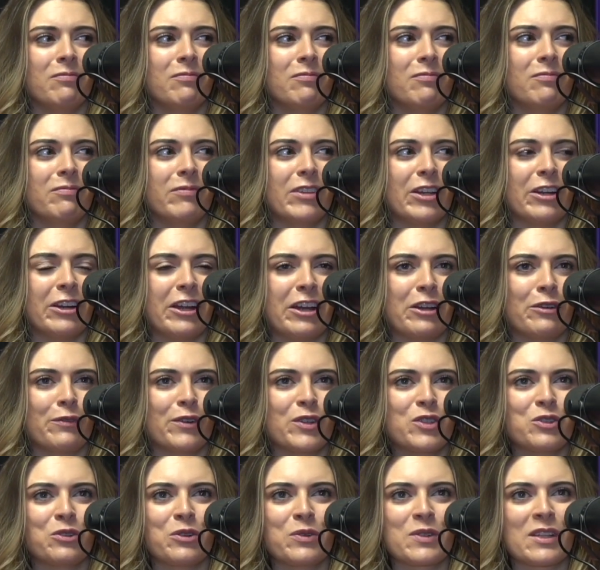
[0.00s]
their
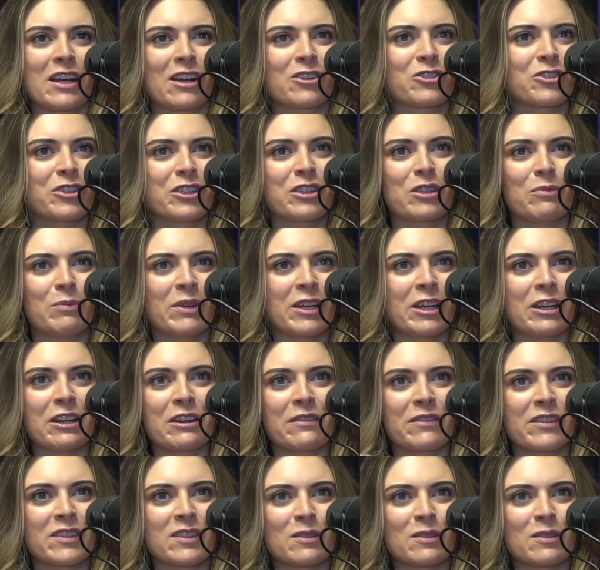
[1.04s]
anniversary was actually at the beginning of this